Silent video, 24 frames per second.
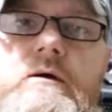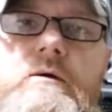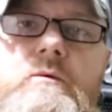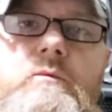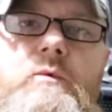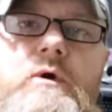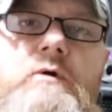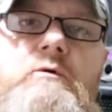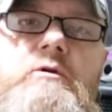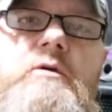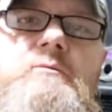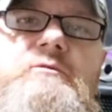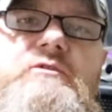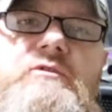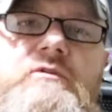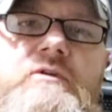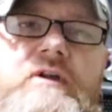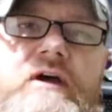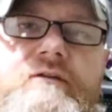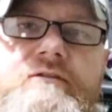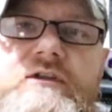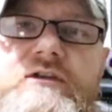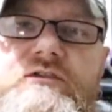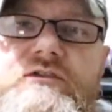Welcome to
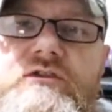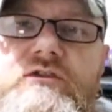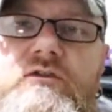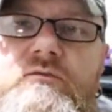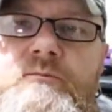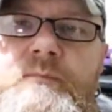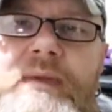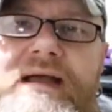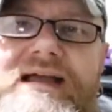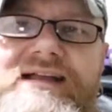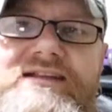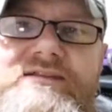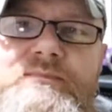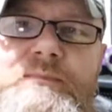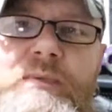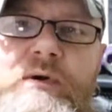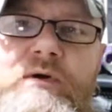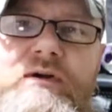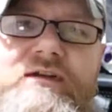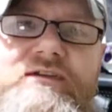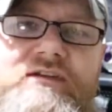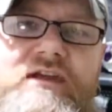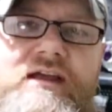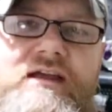another edition of Bands,
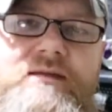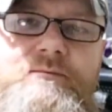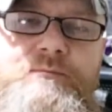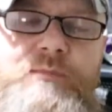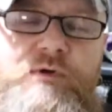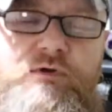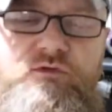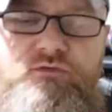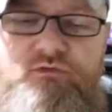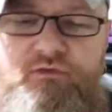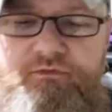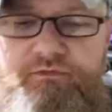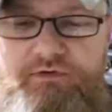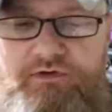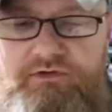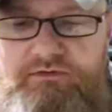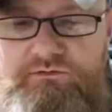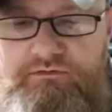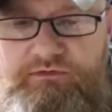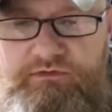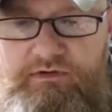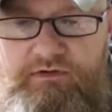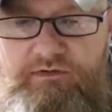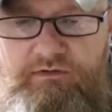Bikes and Booze
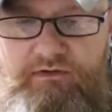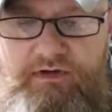Reviews.